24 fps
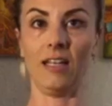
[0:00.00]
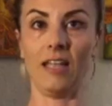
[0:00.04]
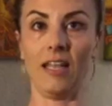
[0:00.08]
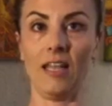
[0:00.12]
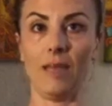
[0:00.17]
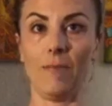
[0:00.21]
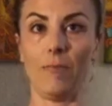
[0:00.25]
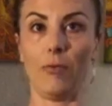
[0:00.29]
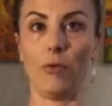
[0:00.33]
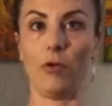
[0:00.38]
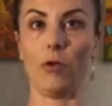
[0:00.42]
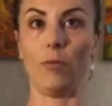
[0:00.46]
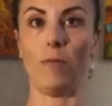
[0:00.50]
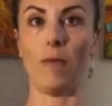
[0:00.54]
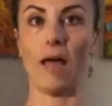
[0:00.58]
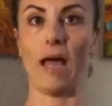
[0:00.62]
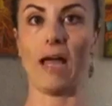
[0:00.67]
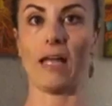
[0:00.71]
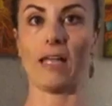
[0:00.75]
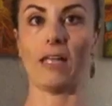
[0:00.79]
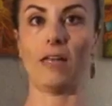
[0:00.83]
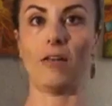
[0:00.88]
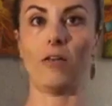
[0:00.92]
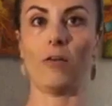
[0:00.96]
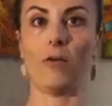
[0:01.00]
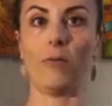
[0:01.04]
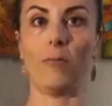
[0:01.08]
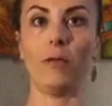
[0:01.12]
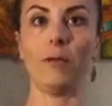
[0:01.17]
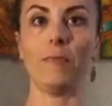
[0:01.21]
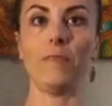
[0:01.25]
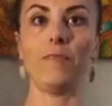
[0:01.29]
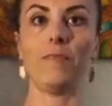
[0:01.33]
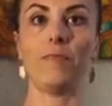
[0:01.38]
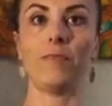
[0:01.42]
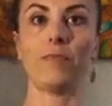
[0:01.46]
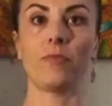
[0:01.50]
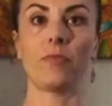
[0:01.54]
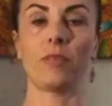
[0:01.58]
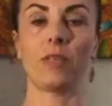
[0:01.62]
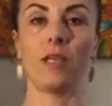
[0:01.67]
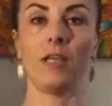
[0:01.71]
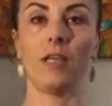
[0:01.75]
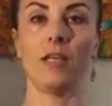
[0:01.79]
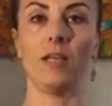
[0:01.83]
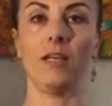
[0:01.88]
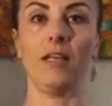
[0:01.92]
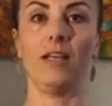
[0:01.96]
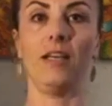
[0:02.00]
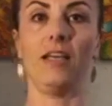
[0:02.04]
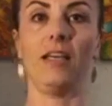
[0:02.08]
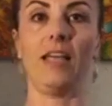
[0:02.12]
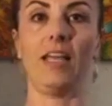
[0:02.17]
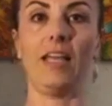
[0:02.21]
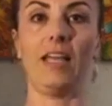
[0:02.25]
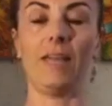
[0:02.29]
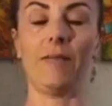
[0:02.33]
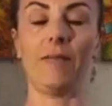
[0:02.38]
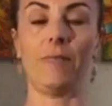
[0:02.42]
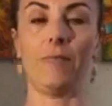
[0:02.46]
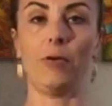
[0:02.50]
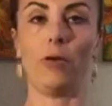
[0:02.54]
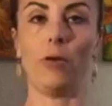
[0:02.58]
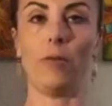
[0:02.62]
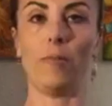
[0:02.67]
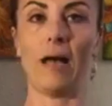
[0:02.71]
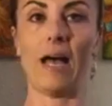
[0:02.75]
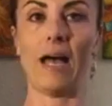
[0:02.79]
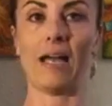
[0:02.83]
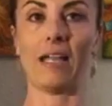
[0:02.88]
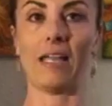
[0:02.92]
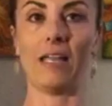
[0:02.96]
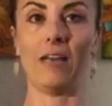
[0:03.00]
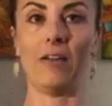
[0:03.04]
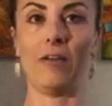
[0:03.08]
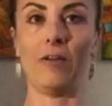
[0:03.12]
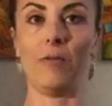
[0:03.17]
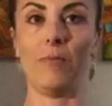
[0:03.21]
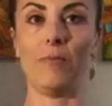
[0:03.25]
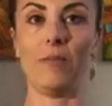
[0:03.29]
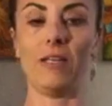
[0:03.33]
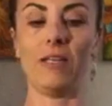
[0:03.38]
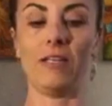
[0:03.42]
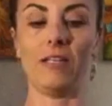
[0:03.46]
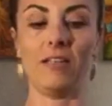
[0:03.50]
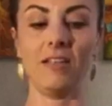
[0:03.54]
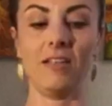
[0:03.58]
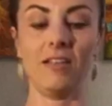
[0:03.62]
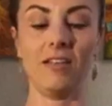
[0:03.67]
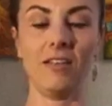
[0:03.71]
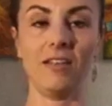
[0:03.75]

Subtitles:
and pull back and open, and pull back and open,